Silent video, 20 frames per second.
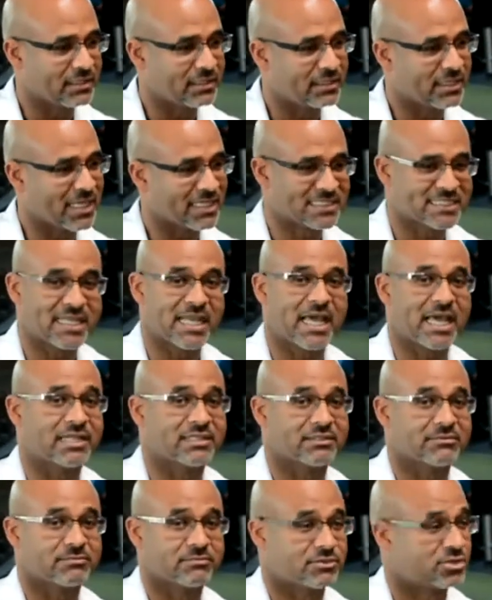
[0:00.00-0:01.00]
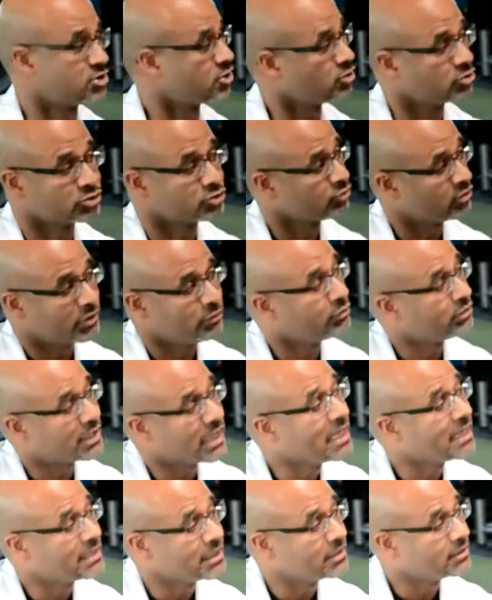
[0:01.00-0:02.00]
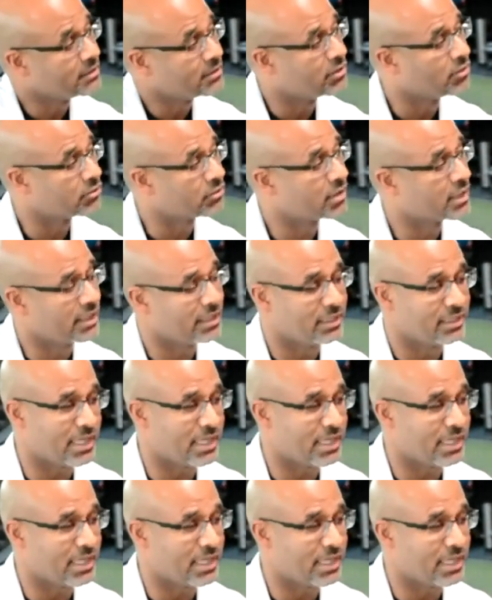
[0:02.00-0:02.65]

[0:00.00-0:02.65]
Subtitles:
that's not surgery related, okay?